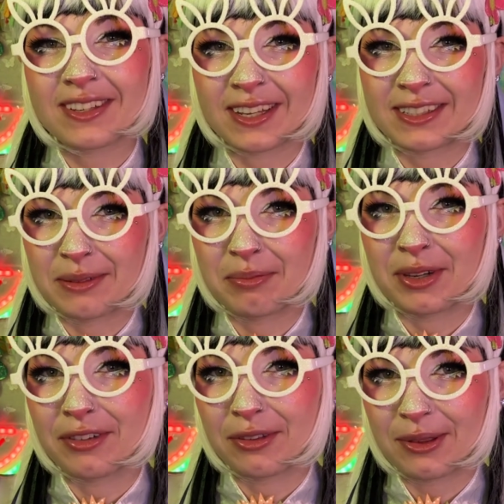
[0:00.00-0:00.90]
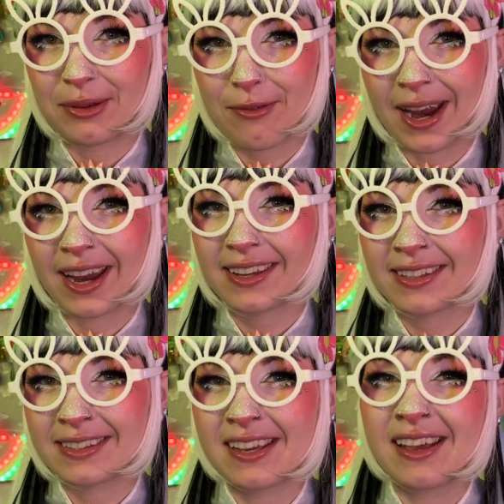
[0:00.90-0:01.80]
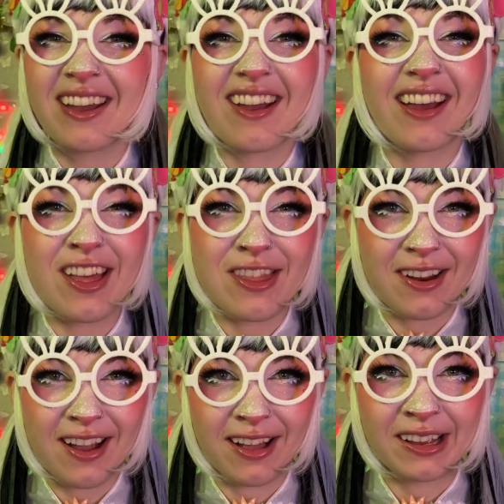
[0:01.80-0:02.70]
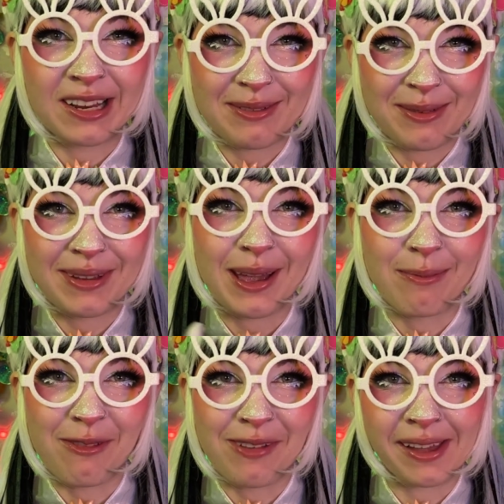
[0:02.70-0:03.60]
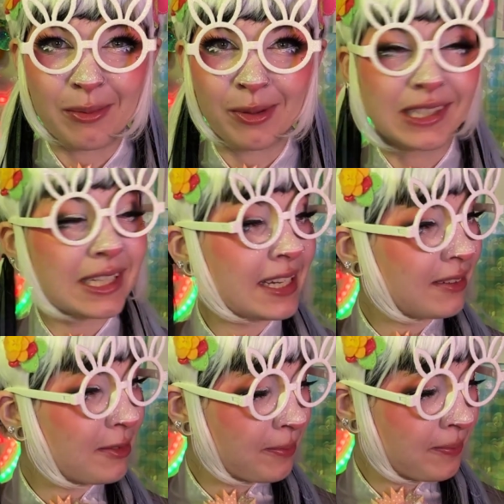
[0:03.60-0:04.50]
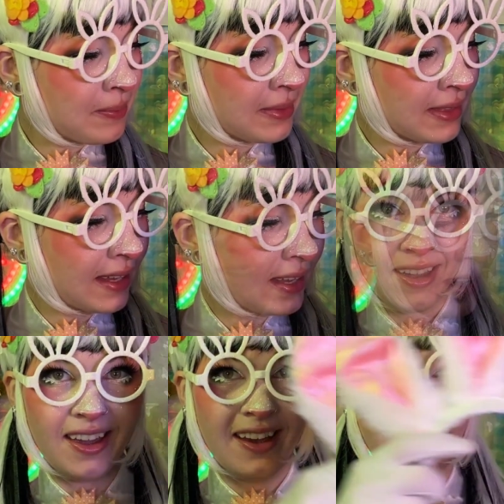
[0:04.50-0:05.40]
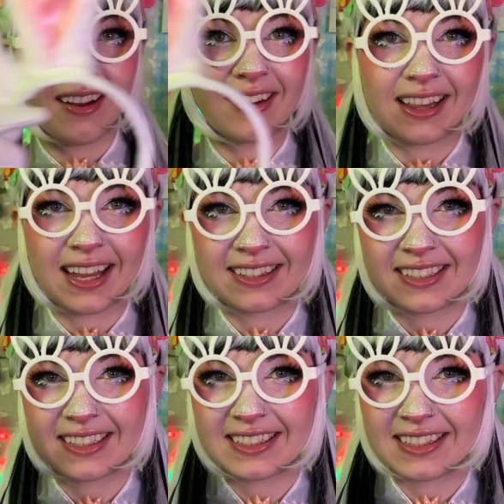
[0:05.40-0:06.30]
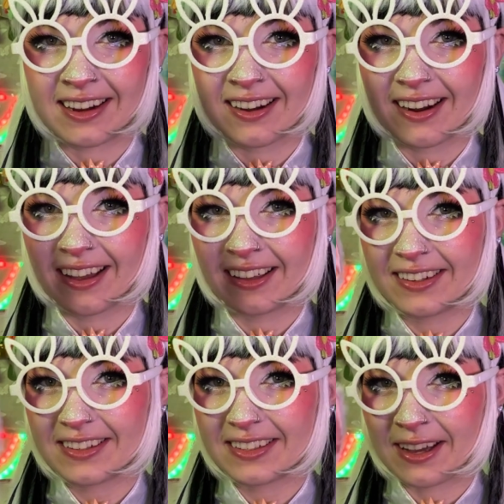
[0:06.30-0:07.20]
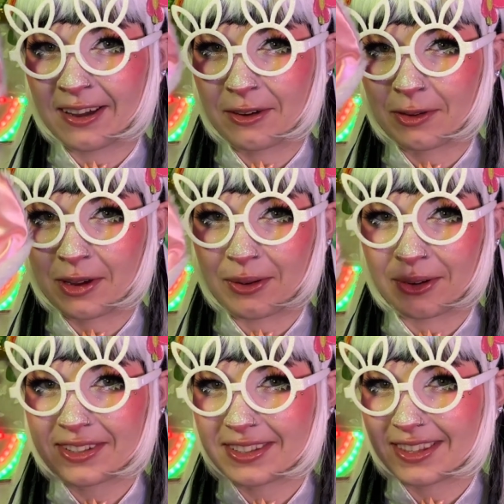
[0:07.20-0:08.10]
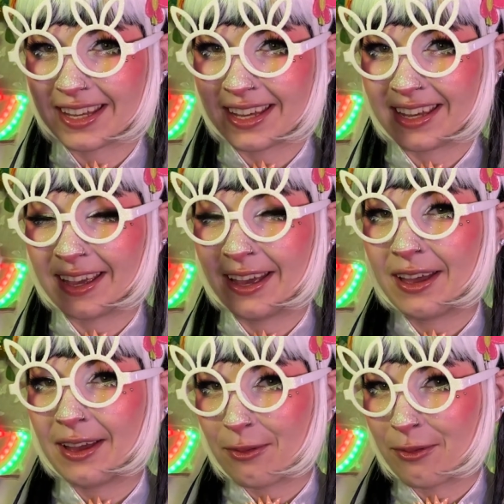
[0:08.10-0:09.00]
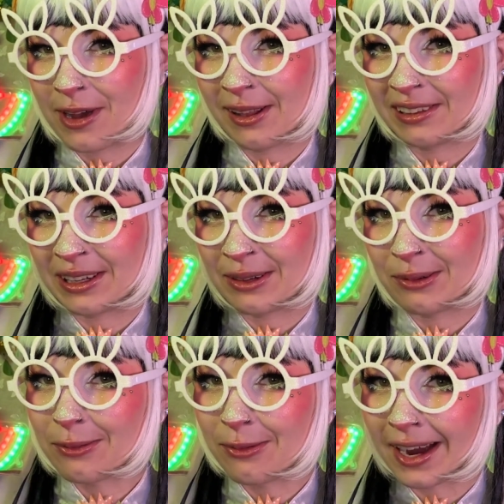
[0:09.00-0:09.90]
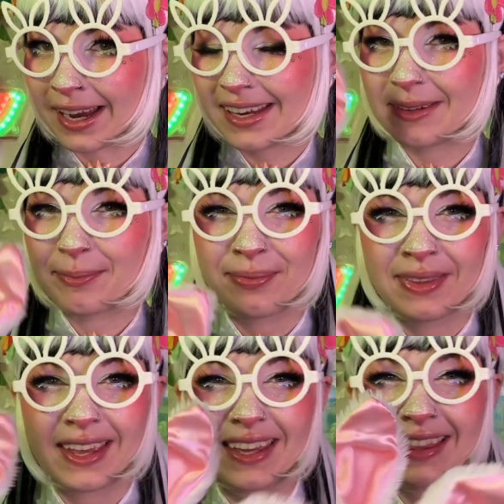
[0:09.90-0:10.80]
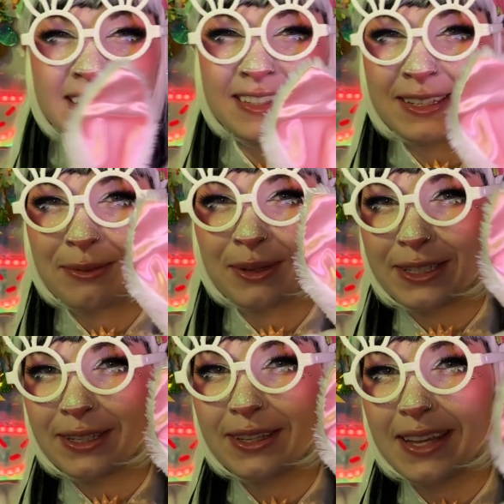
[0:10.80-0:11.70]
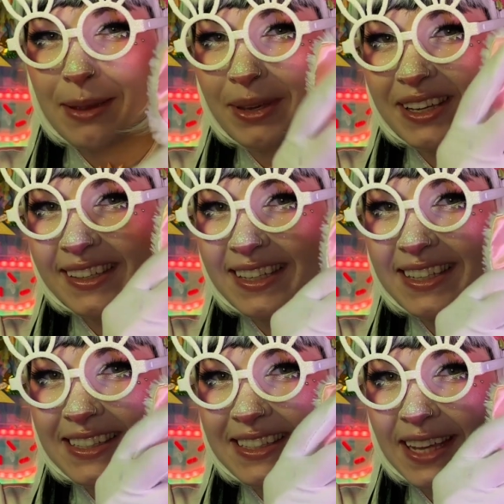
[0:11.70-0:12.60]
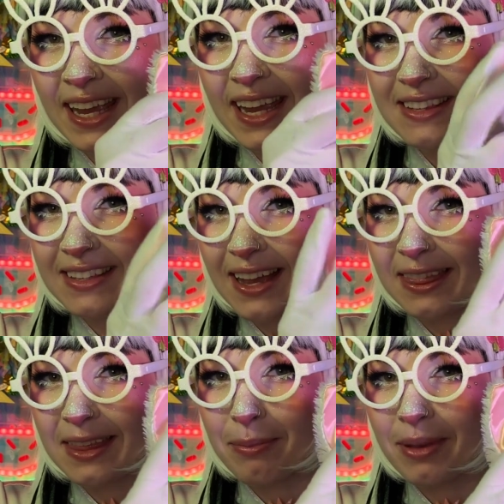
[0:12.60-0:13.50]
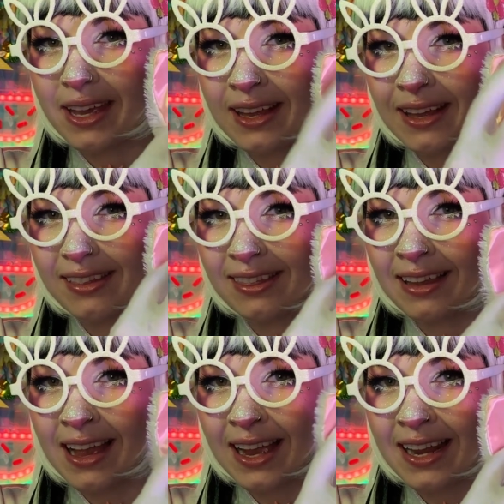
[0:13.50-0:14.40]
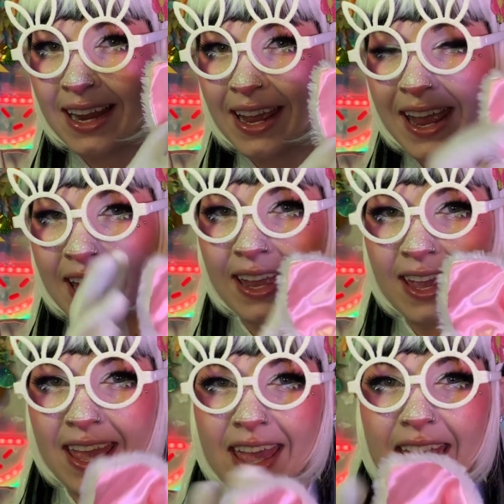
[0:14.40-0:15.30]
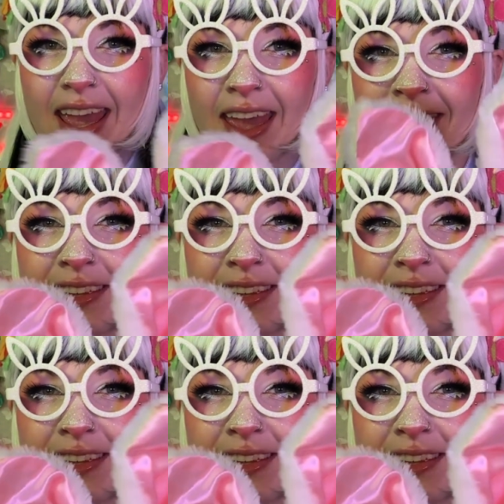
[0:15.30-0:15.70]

as you move through the ranks, other colors will become available to you. Our classic starter colors are, of course, the well-known white. This is what you'll typically see. It's got the pink lining and the